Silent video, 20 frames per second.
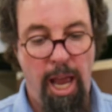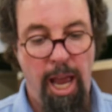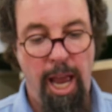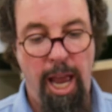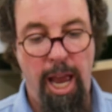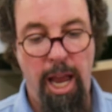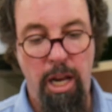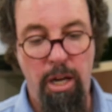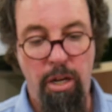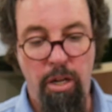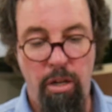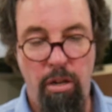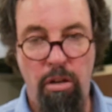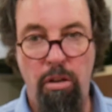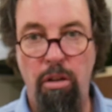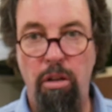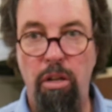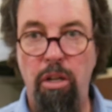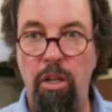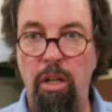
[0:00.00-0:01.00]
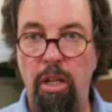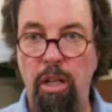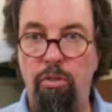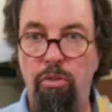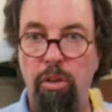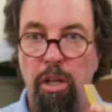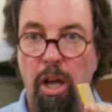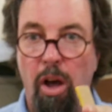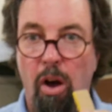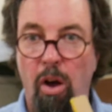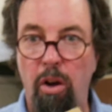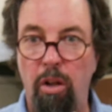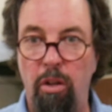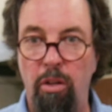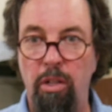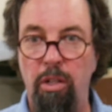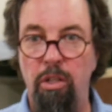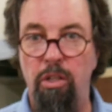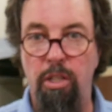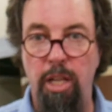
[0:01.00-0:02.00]
and you literally hold
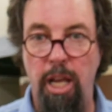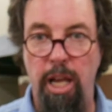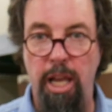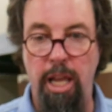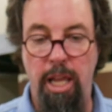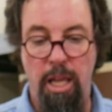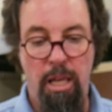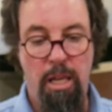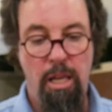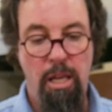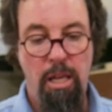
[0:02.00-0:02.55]
it steady